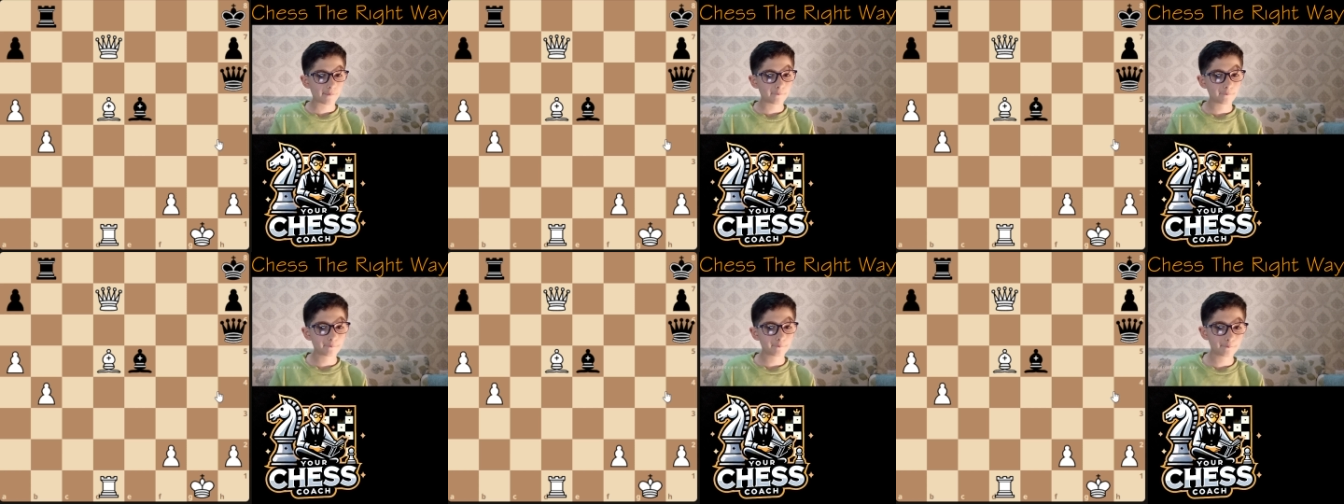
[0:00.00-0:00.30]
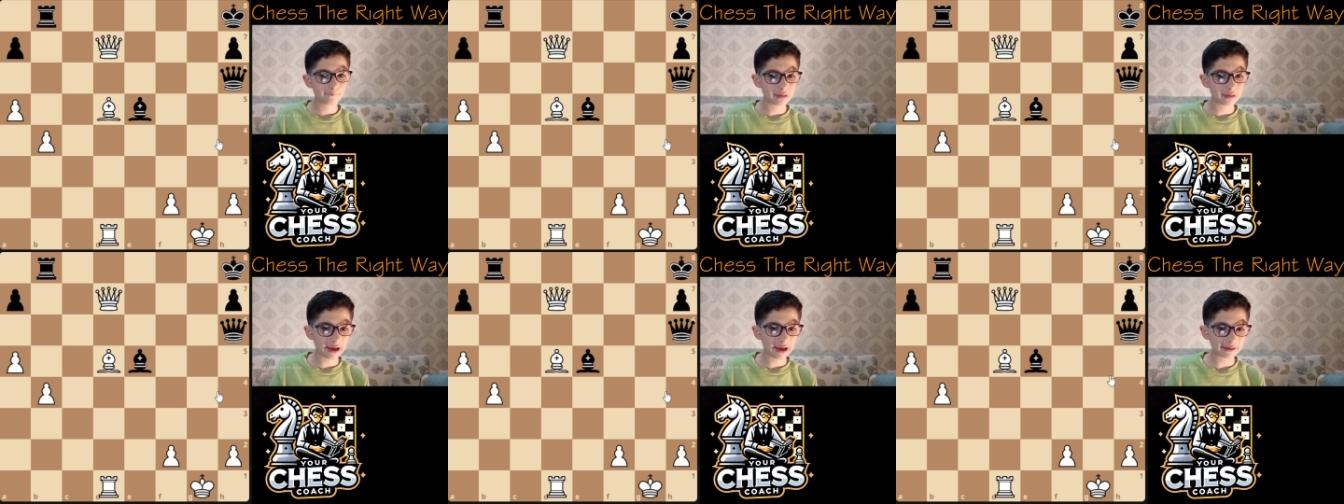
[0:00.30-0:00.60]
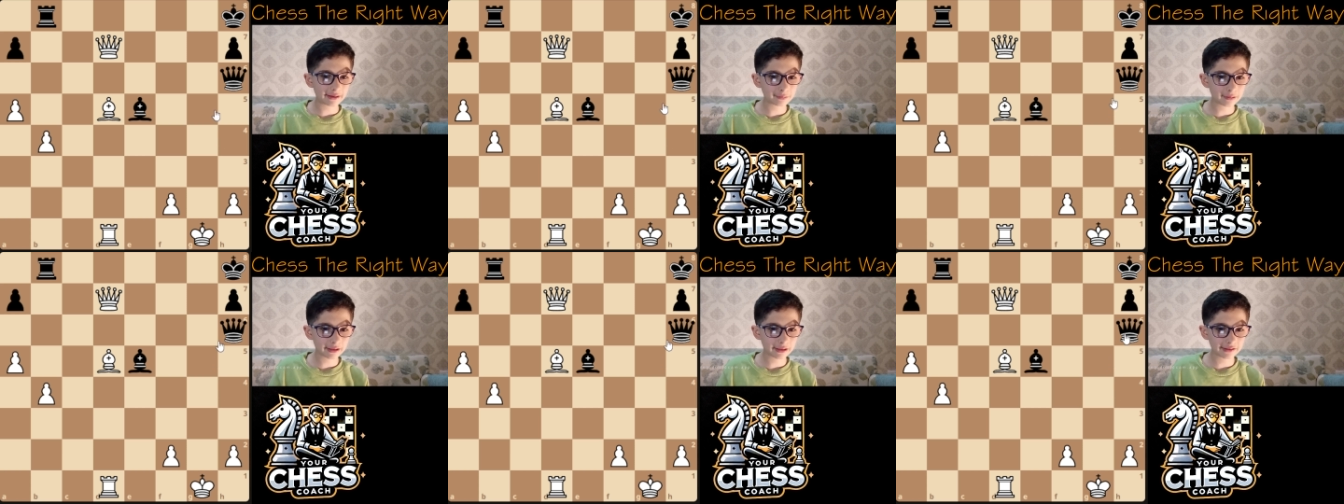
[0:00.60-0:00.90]

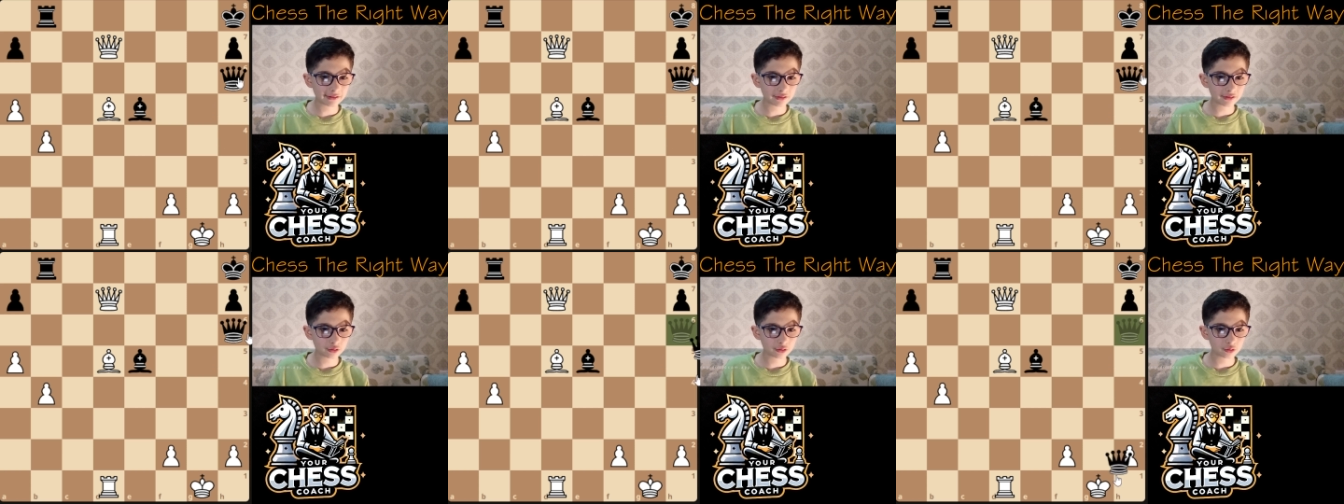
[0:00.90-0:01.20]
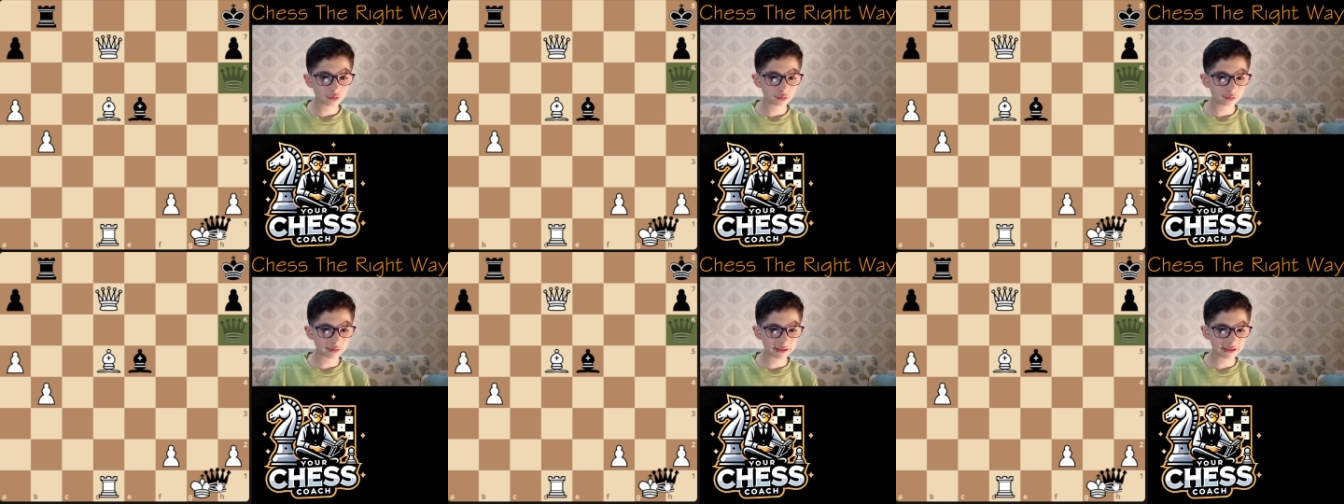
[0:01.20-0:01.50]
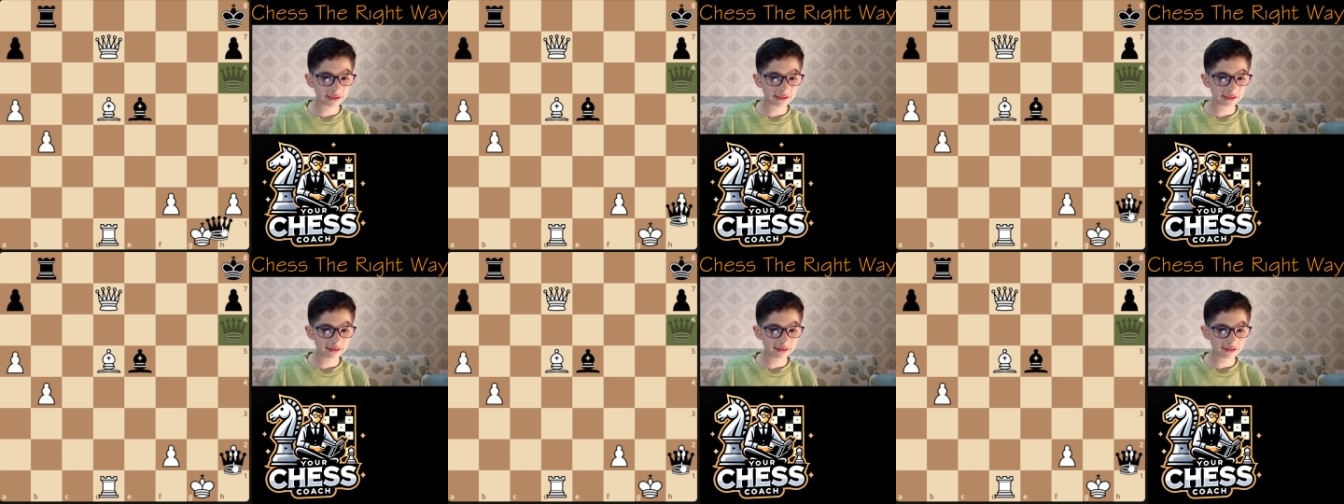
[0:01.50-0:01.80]
Black played
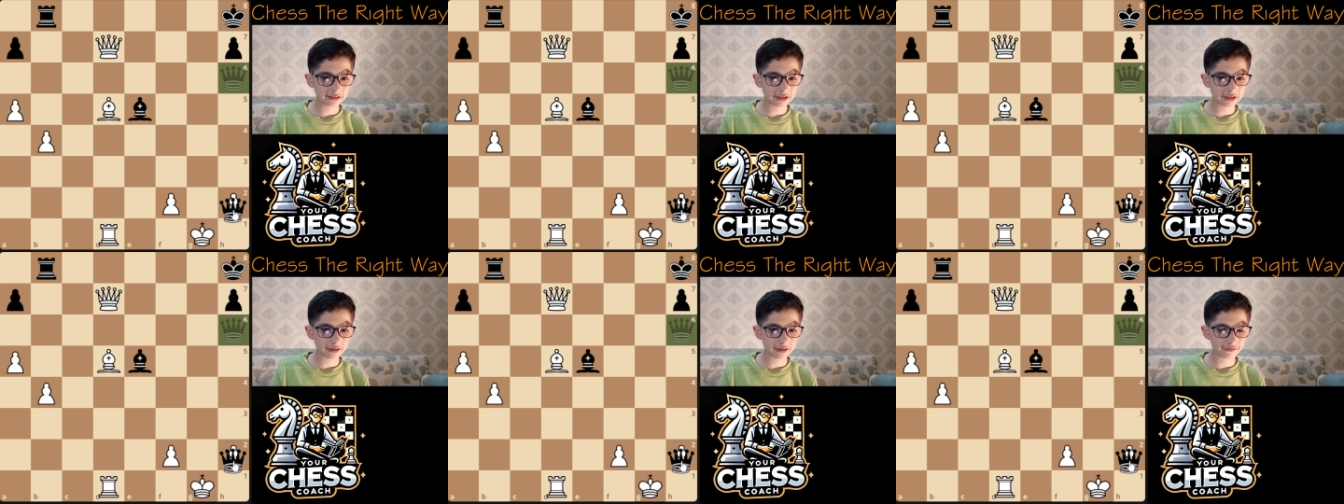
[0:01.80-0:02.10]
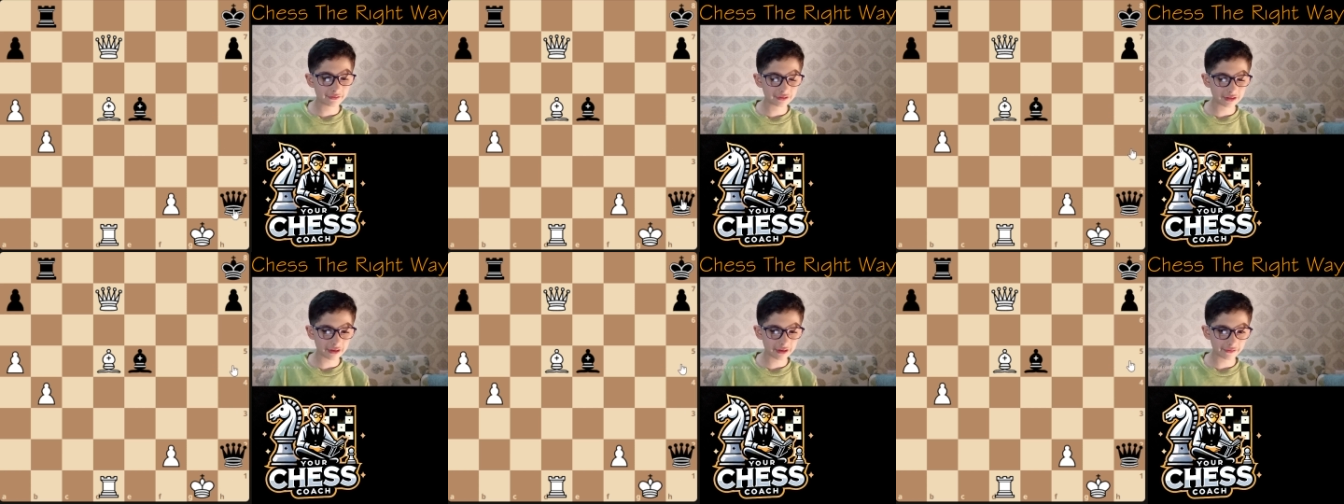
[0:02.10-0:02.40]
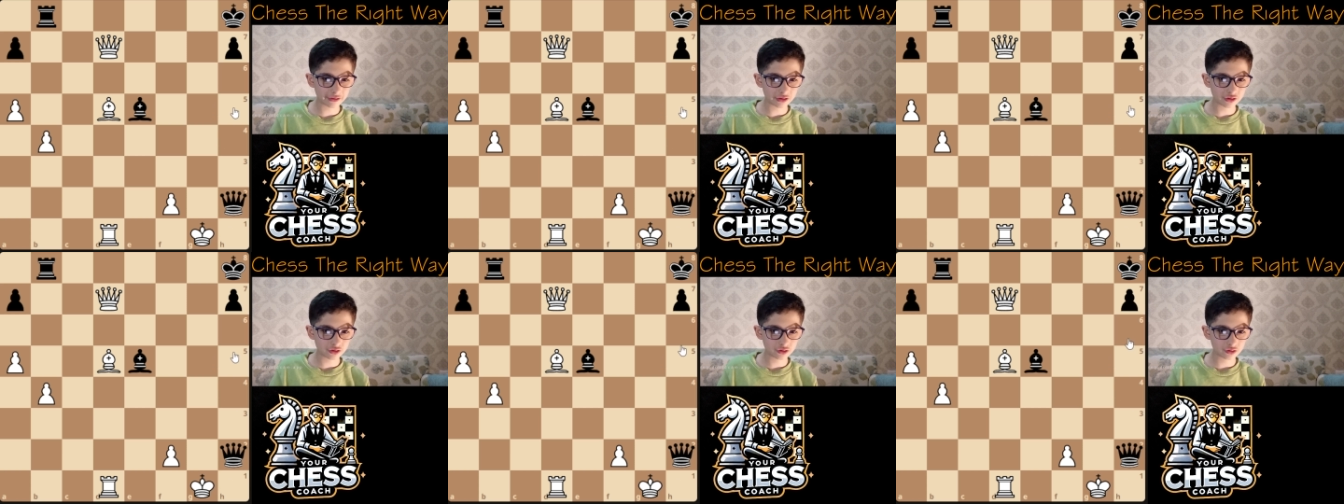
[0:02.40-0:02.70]
queen f7,
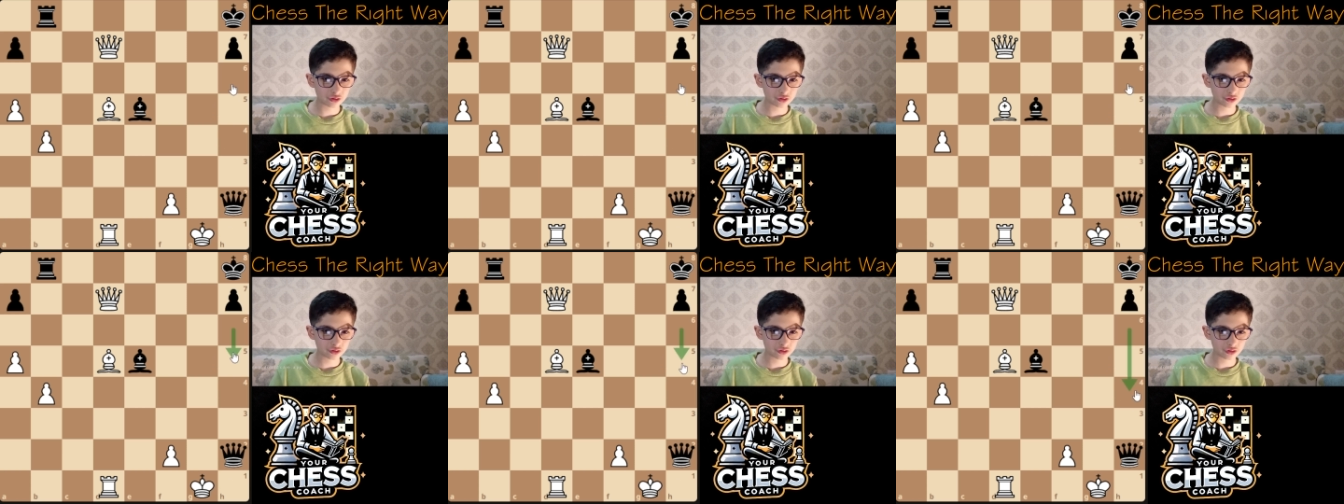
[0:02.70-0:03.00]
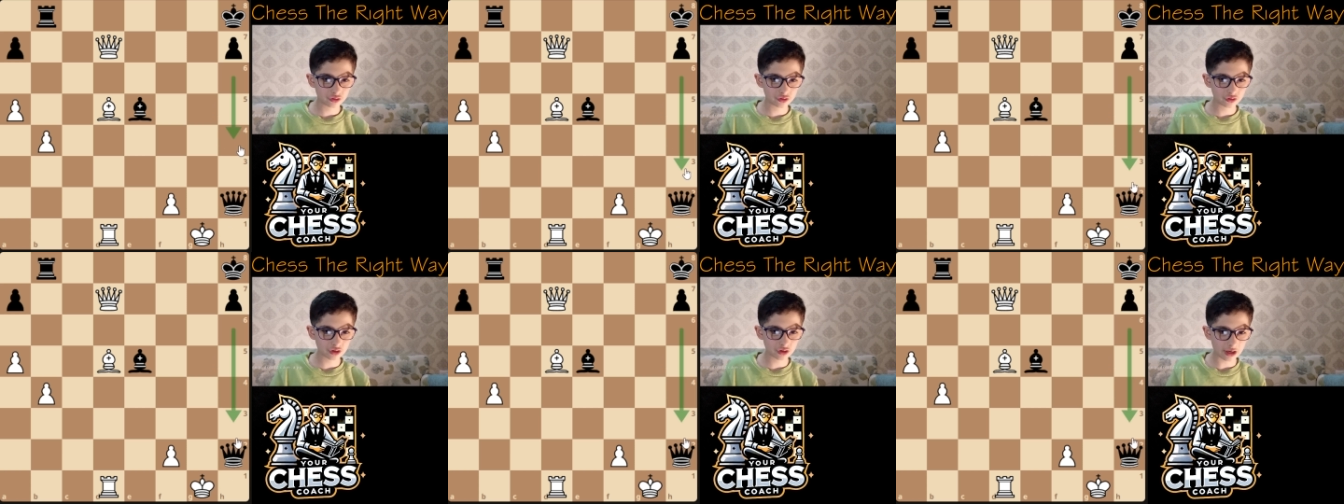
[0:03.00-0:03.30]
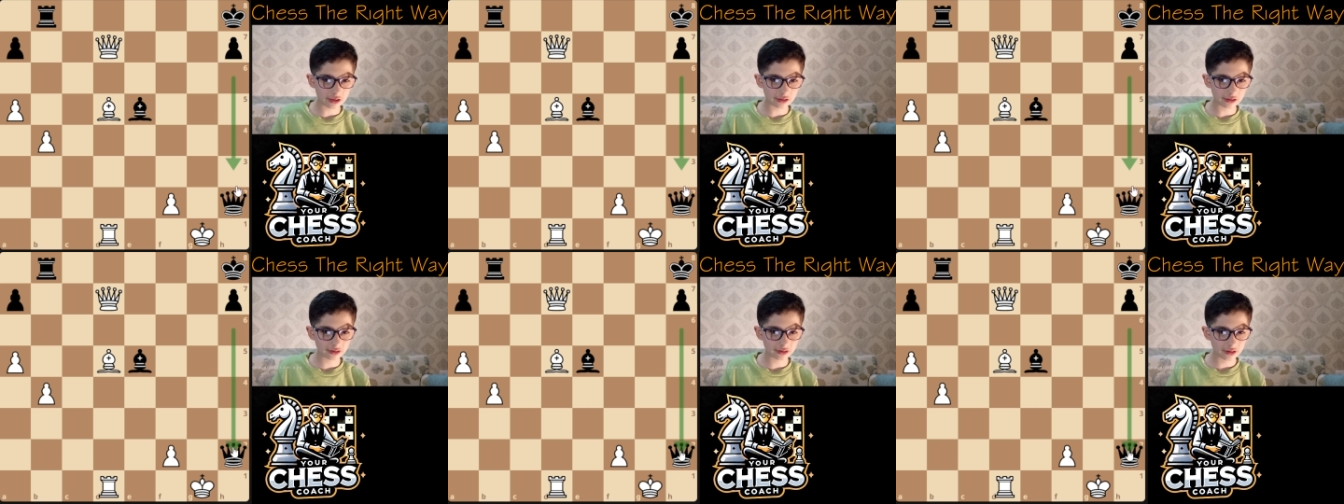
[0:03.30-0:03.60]

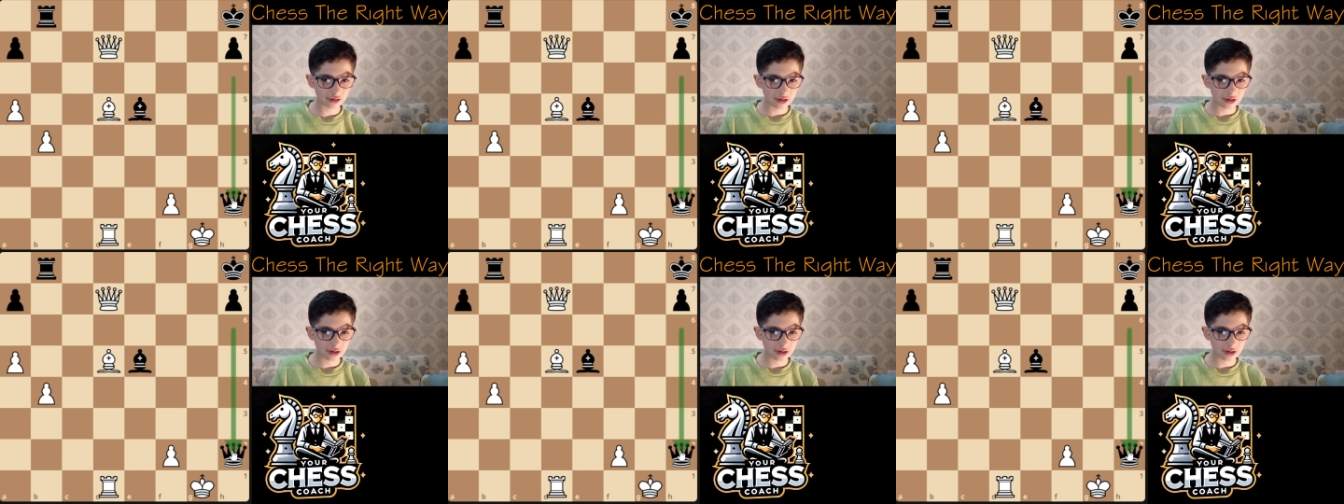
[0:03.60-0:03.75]
check.